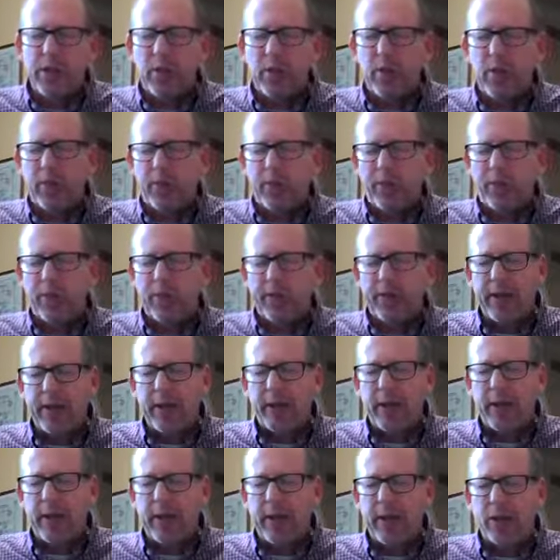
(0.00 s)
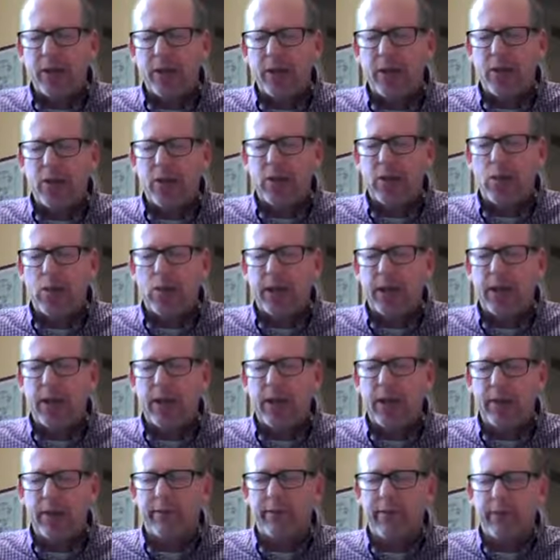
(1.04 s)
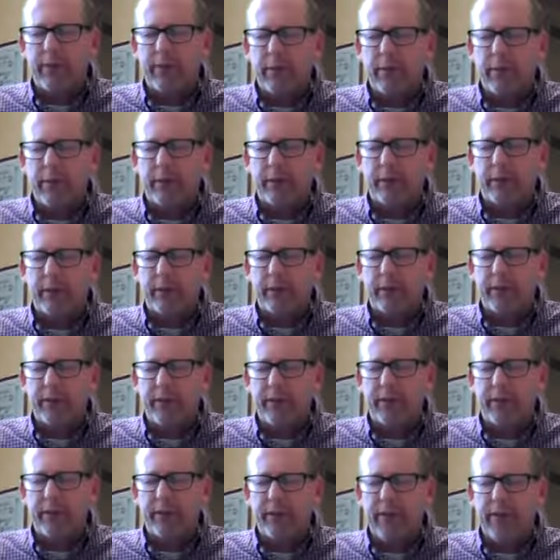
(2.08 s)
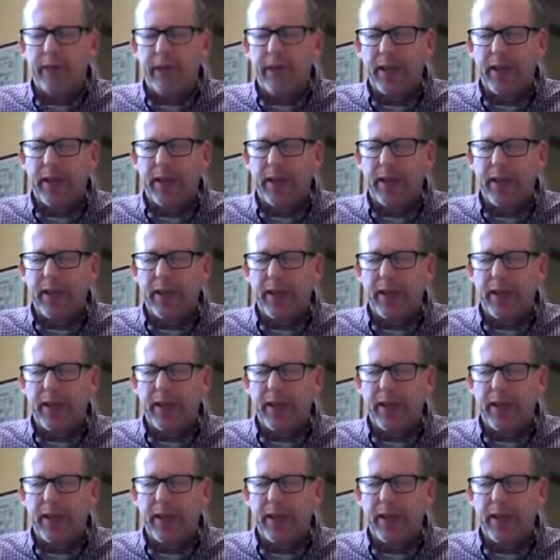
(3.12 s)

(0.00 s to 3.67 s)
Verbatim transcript: you have paid that price, and so we can live as people of life today,